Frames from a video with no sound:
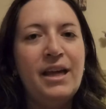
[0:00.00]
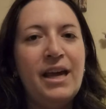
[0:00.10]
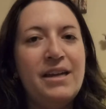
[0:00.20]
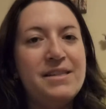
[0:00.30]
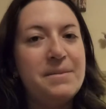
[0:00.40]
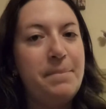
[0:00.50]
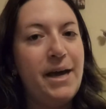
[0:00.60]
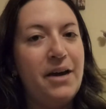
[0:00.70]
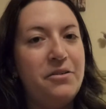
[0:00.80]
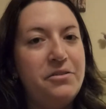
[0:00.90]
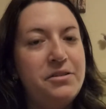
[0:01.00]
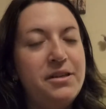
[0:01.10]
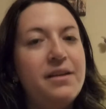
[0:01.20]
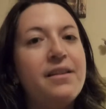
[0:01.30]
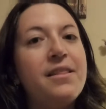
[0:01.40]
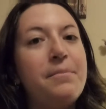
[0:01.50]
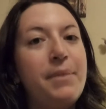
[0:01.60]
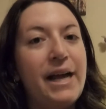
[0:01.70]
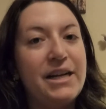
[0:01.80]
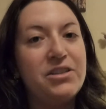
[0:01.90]
and it's about the
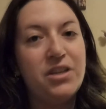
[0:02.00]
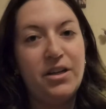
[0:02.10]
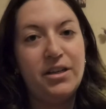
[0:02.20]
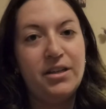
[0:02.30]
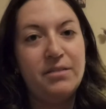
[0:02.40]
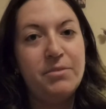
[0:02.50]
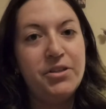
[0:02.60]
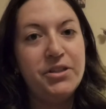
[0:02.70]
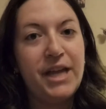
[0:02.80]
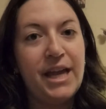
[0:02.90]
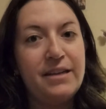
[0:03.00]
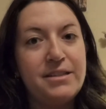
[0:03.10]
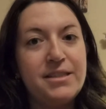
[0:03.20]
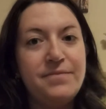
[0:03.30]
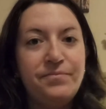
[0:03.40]
Black Dahlia murder case.